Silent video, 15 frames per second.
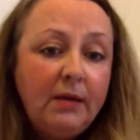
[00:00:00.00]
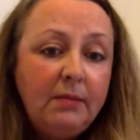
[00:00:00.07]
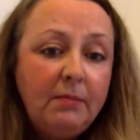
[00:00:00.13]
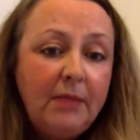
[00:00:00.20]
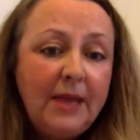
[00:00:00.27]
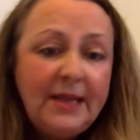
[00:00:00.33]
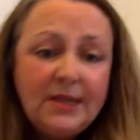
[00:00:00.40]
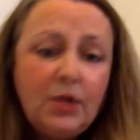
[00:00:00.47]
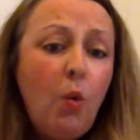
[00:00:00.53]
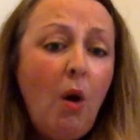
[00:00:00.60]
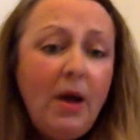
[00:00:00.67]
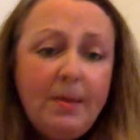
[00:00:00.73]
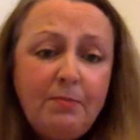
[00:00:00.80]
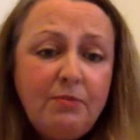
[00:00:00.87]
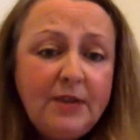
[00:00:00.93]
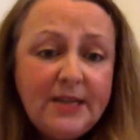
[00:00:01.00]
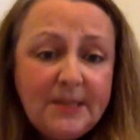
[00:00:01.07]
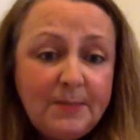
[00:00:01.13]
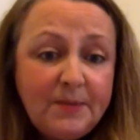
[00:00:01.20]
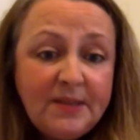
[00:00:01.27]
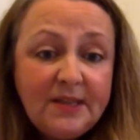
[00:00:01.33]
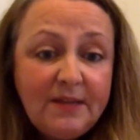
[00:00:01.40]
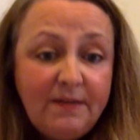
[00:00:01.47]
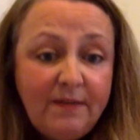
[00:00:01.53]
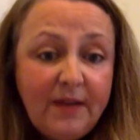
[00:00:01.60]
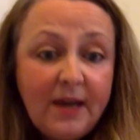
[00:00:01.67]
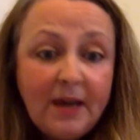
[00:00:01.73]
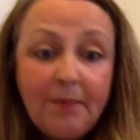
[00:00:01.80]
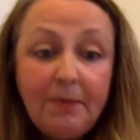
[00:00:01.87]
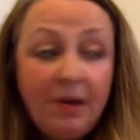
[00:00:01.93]
it's quite breed
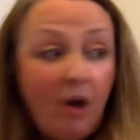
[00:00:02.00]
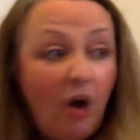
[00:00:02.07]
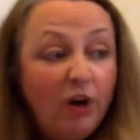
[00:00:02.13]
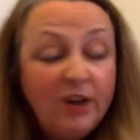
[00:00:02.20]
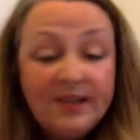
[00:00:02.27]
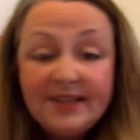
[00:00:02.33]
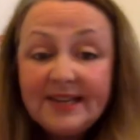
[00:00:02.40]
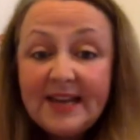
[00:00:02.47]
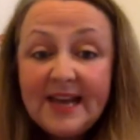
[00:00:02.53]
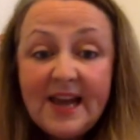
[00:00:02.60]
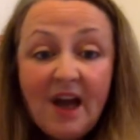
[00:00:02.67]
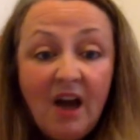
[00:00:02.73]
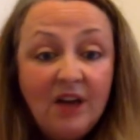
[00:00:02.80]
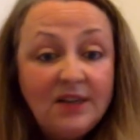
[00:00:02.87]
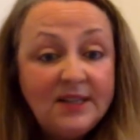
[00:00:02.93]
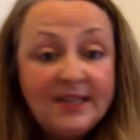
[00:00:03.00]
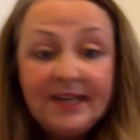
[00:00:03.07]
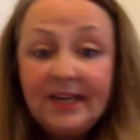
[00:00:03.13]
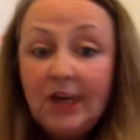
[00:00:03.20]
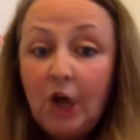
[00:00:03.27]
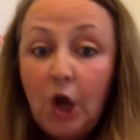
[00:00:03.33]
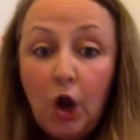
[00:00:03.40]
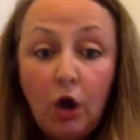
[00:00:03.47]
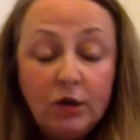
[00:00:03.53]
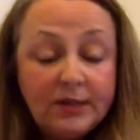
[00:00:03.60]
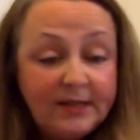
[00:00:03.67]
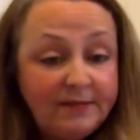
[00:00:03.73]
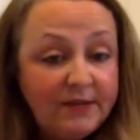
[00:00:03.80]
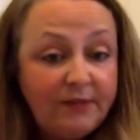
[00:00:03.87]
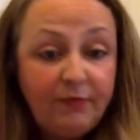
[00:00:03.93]
specific, but honestly, I see lots
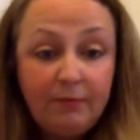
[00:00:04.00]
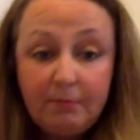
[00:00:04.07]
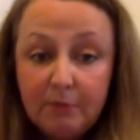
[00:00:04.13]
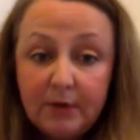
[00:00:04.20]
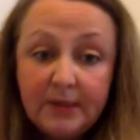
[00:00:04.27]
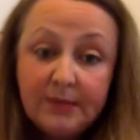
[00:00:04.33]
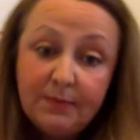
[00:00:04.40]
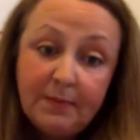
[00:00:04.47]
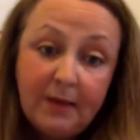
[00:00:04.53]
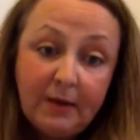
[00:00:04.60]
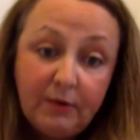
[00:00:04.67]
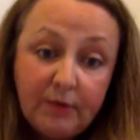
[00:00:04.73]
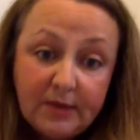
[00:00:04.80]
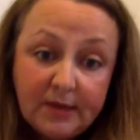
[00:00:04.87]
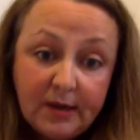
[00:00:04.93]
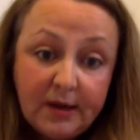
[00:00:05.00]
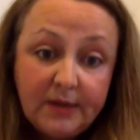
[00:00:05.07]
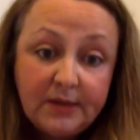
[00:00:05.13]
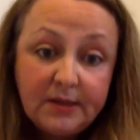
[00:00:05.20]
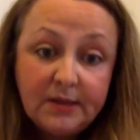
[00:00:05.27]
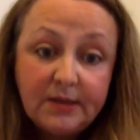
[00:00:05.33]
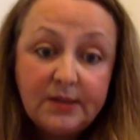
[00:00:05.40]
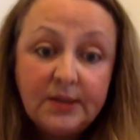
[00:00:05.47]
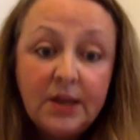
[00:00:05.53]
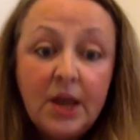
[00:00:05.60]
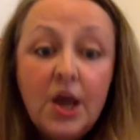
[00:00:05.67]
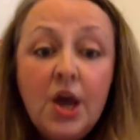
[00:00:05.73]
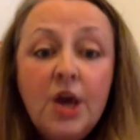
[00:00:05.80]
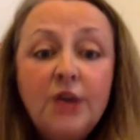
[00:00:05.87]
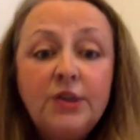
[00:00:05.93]
of different breeds of pancreatitis.
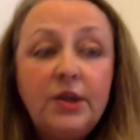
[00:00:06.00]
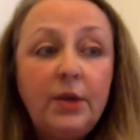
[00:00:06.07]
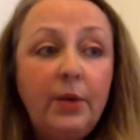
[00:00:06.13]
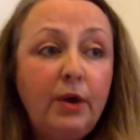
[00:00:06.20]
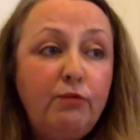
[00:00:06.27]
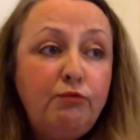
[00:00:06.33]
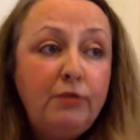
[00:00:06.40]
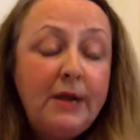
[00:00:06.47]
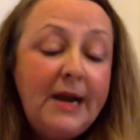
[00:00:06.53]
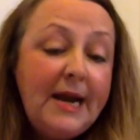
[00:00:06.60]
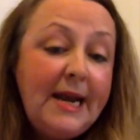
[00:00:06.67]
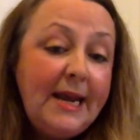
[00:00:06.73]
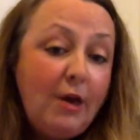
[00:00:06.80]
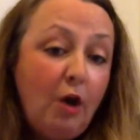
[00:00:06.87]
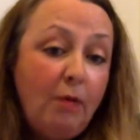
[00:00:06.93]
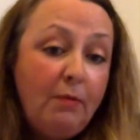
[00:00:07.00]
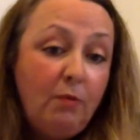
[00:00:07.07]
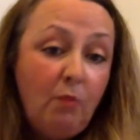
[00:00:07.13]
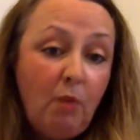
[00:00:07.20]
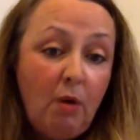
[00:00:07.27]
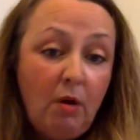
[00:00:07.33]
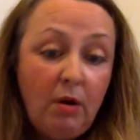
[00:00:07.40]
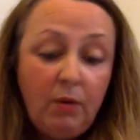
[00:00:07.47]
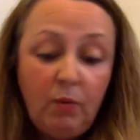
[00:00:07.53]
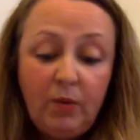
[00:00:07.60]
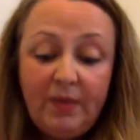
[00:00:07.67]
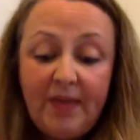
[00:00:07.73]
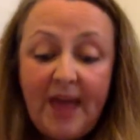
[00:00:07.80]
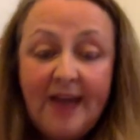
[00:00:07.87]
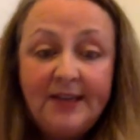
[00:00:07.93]
So a really common one
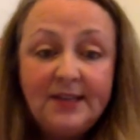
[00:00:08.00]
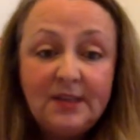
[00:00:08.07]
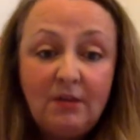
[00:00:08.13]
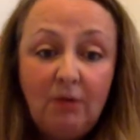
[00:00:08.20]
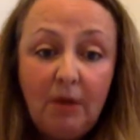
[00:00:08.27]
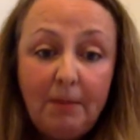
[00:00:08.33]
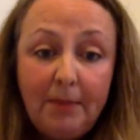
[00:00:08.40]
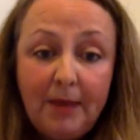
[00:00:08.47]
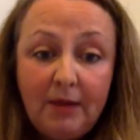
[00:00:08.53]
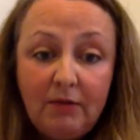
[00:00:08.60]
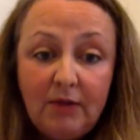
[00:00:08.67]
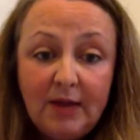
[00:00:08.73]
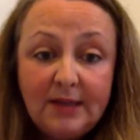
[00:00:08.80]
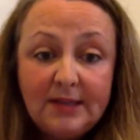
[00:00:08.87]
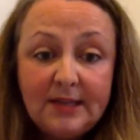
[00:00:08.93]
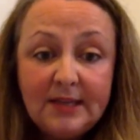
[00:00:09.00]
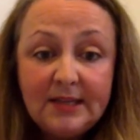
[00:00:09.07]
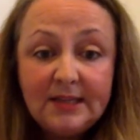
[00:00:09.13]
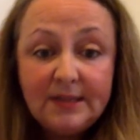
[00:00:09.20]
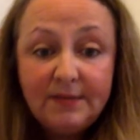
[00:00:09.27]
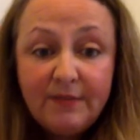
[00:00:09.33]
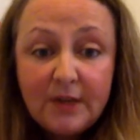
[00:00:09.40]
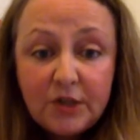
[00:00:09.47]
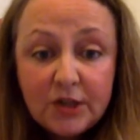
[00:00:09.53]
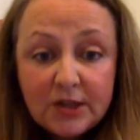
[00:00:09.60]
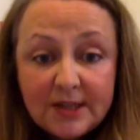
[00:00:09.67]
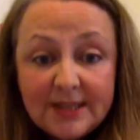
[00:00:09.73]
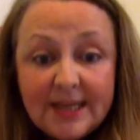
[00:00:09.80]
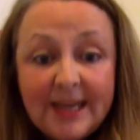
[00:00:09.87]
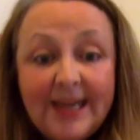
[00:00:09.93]
with exocrine pancreatic
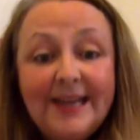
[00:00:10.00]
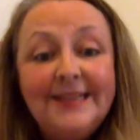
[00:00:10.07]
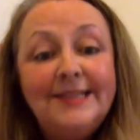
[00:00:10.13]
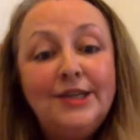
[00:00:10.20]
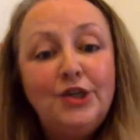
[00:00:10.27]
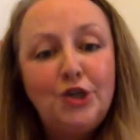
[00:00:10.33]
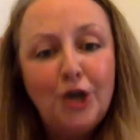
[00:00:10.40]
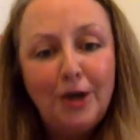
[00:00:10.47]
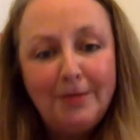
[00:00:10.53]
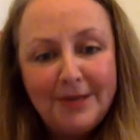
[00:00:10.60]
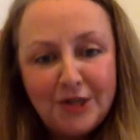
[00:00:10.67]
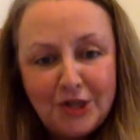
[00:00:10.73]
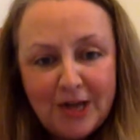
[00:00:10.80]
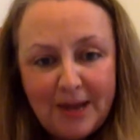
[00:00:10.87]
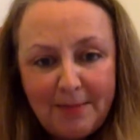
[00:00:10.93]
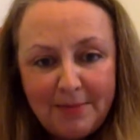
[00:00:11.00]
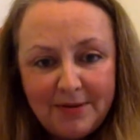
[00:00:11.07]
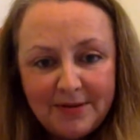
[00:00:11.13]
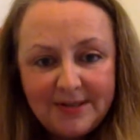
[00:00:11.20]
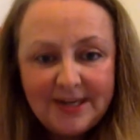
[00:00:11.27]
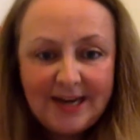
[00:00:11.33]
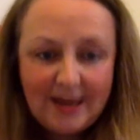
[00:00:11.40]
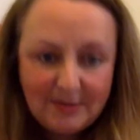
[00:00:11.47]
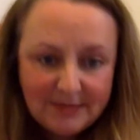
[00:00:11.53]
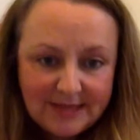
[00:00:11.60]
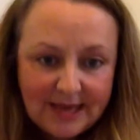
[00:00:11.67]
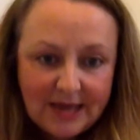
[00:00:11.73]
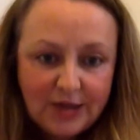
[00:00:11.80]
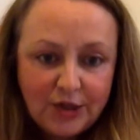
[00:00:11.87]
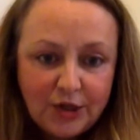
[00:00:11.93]
insufficiency is a German Shepherd, an
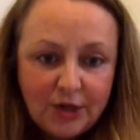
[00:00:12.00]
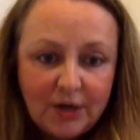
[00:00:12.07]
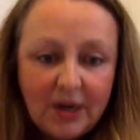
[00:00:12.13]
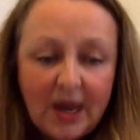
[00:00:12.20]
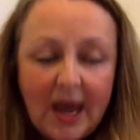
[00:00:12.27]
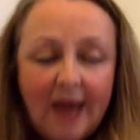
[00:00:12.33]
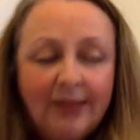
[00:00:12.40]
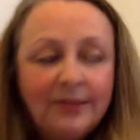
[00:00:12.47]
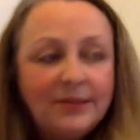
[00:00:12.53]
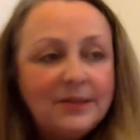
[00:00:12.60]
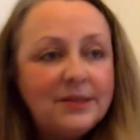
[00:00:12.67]
Alsatian. And